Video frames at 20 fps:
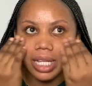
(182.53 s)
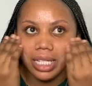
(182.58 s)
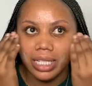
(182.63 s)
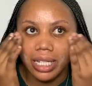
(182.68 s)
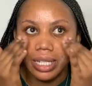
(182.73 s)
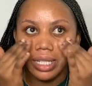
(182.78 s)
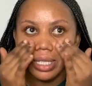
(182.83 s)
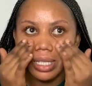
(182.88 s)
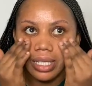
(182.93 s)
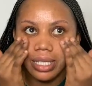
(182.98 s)

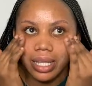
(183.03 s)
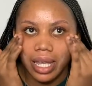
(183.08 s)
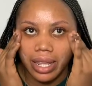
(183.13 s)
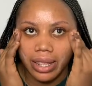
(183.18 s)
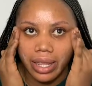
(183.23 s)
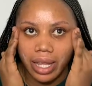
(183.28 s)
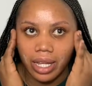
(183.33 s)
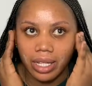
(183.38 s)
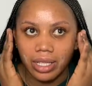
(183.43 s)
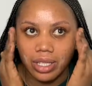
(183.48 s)
chances are
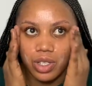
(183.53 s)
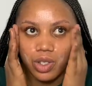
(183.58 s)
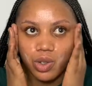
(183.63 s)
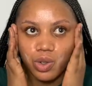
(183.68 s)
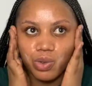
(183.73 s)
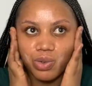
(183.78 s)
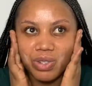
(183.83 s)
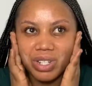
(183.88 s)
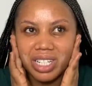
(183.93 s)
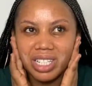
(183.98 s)
that you
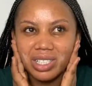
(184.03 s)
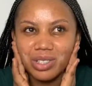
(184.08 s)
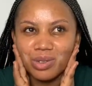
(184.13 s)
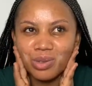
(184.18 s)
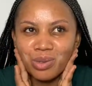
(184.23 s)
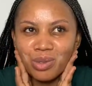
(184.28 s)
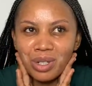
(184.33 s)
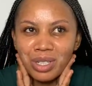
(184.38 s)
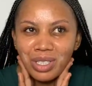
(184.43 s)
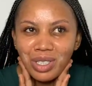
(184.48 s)
really do
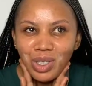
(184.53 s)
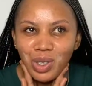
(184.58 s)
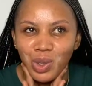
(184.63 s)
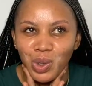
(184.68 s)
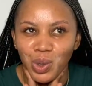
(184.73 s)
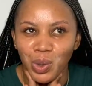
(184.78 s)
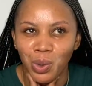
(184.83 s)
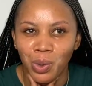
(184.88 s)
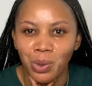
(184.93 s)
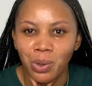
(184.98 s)
not
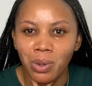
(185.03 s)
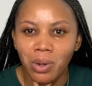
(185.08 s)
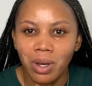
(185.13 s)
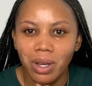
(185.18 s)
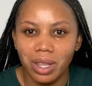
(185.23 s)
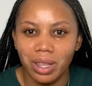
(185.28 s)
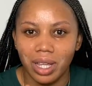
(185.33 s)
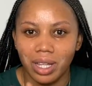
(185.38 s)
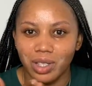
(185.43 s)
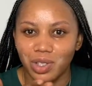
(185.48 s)
know
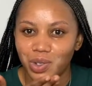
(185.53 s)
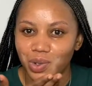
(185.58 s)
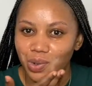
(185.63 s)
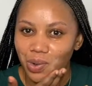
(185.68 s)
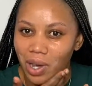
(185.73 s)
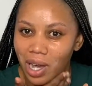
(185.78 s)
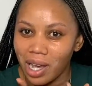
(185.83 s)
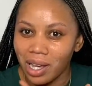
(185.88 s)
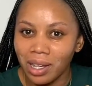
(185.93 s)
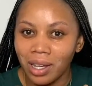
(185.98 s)
that you
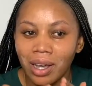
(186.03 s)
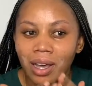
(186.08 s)
are.